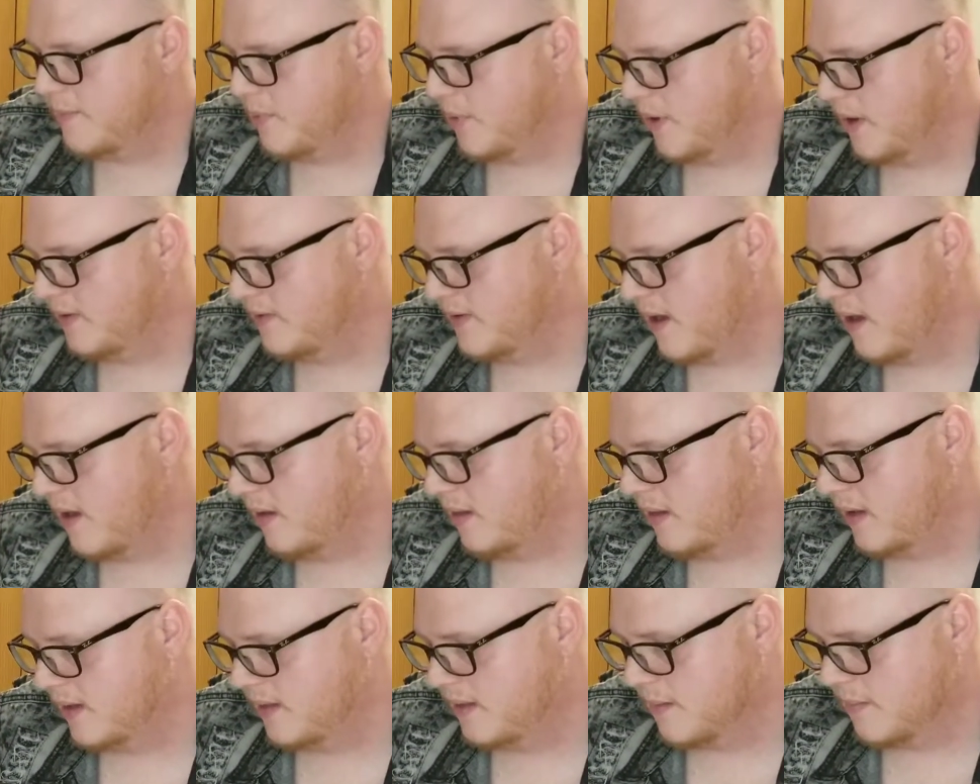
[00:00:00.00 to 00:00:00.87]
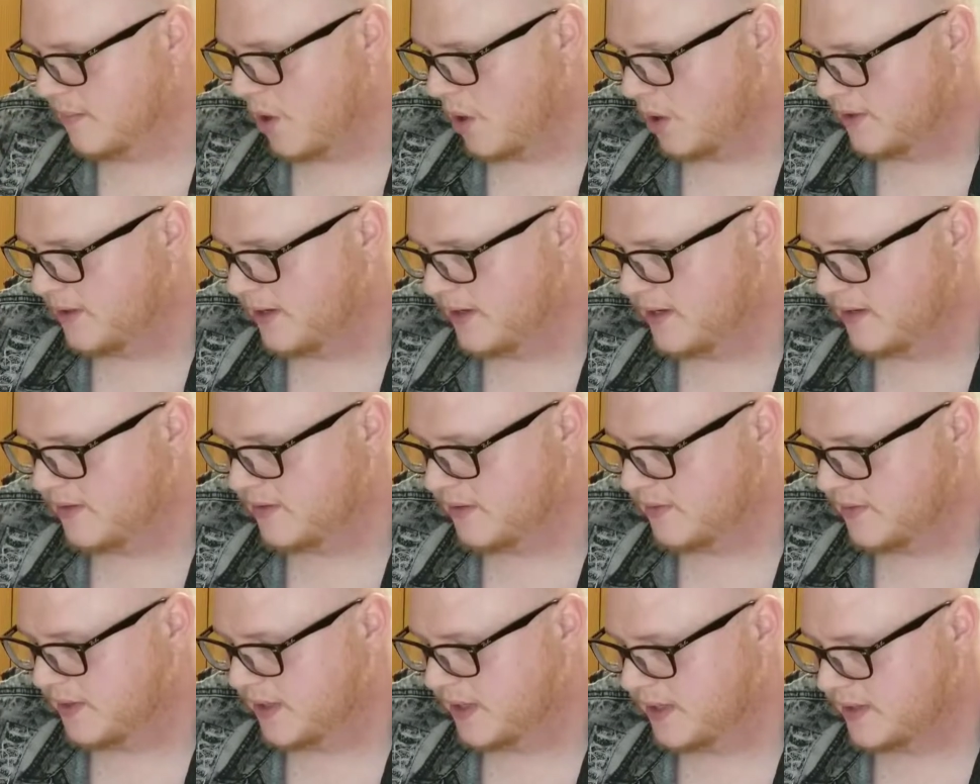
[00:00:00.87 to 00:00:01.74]
brings out like the maltiness
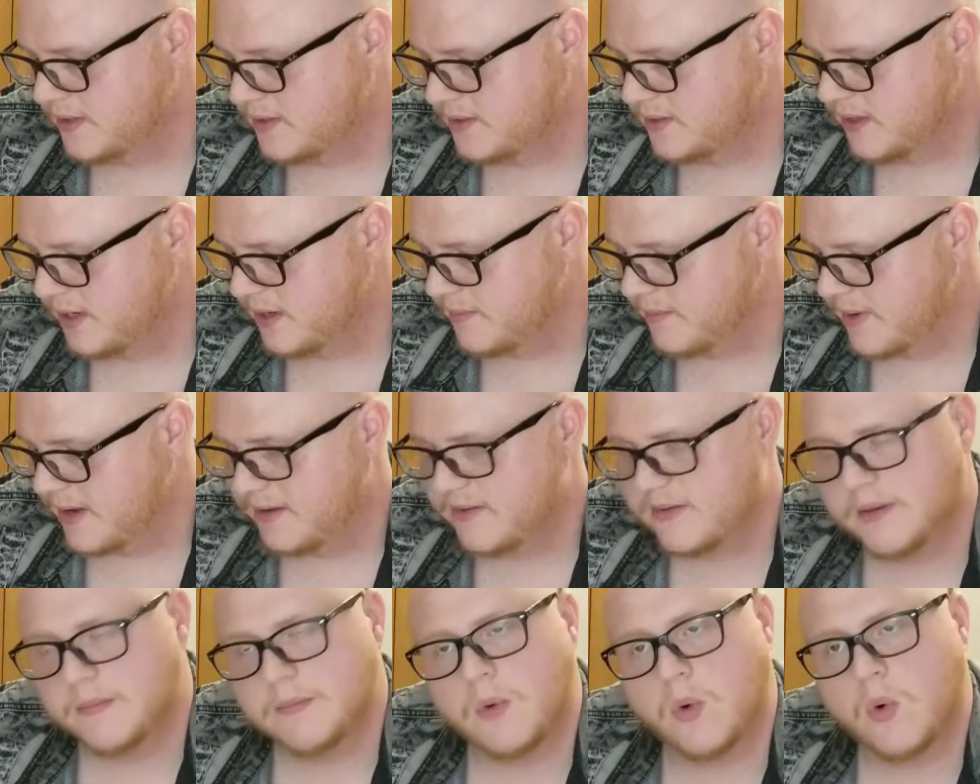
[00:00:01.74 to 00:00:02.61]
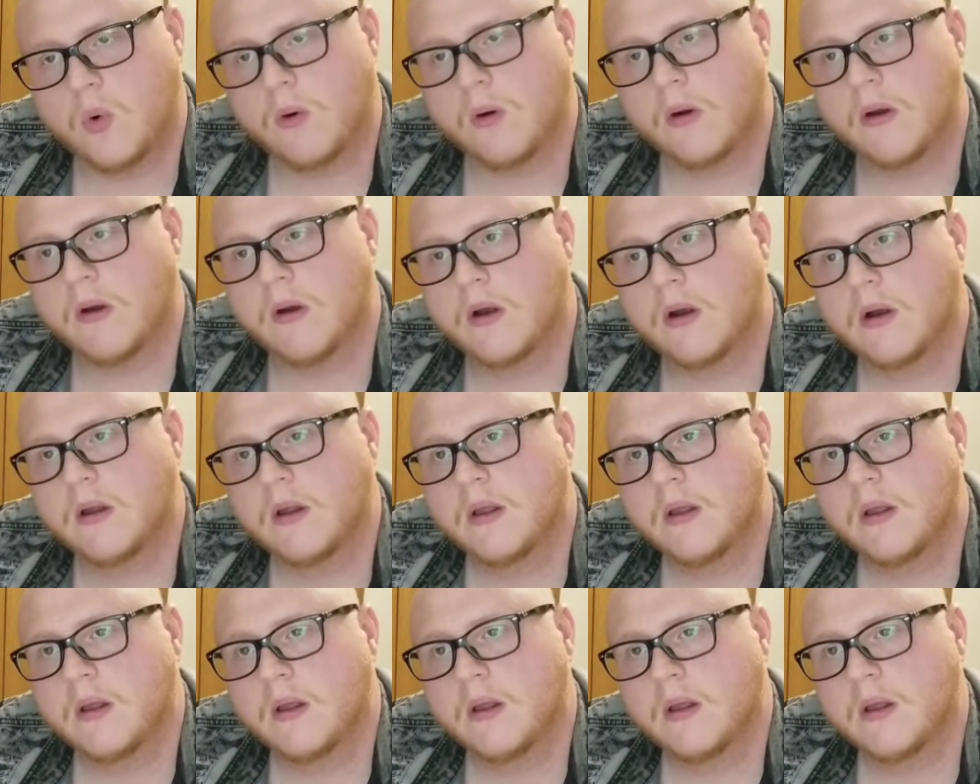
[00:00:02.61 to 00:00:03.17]
of this. It makes it more